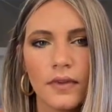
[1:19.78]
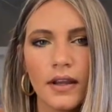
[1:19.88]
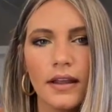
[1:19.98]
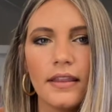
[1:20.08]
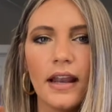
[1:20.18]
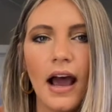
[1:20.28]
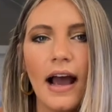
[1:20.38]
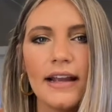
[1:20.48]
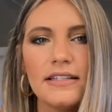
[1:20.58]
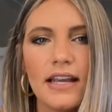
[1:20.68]
And then
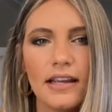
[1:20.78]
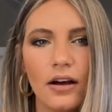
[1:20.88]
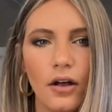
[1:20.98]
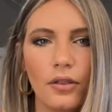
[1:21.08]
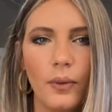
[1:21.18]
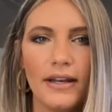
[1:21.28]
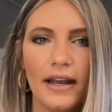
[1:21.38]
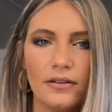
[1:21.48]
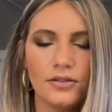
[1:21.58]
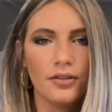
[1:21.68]
I take it all the way
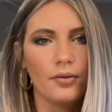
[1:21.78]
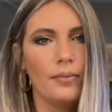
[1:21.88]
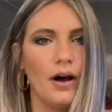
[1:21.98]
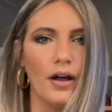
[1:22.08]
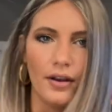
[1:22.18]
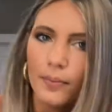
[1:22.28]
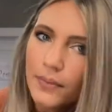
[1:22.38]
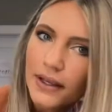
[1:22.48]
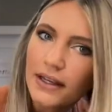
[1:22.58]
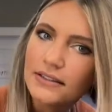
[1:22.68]
down to the bottom
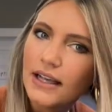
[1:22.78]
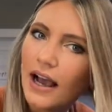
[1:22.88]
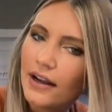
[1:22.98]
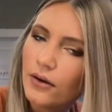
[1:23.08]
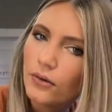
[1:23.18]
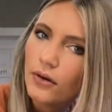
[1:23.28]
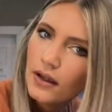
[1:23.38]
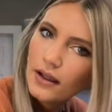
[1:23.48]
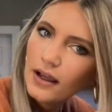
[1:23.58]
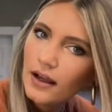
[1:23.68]
because I don't
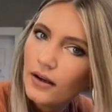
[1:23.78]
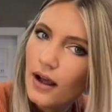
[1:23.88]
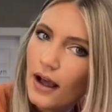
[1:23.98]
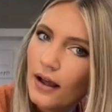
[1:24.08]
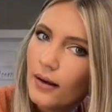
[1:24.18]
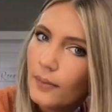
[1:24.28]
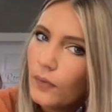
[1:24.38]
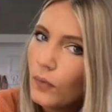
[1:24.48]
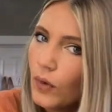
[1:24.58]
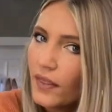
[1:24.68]

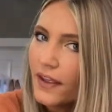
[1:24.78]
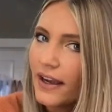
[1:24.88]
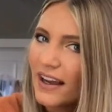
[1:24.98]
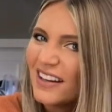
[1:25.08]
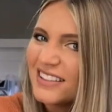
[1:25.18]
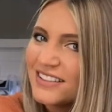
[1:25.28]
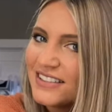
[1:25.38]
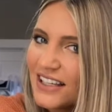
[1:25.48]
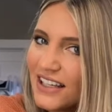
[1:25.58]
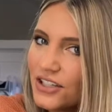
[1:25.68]
want that kind of
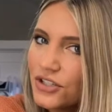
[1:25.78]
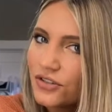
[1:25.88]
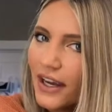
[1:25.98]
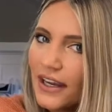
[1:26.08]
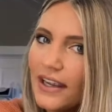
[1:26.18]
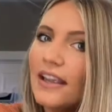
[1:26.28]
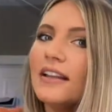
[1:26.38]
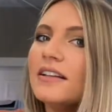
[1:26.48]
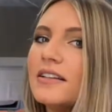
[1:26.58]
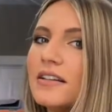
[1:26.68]
sticky straight end.